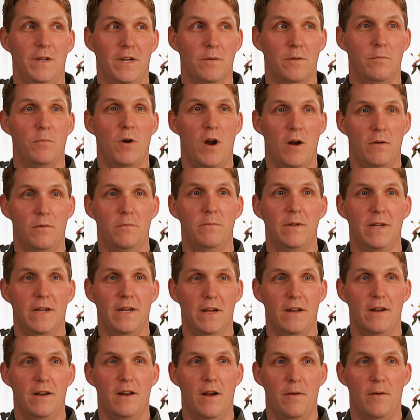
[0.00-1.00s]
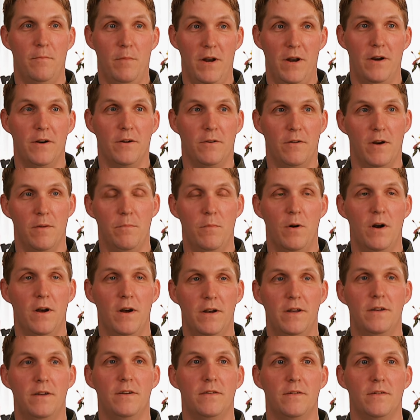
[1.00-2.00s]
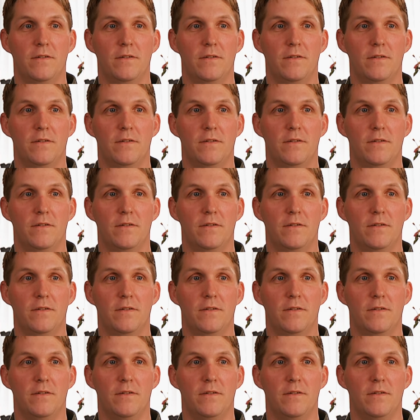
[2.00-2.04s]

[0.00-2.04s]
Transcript: could probably get a better grip on it.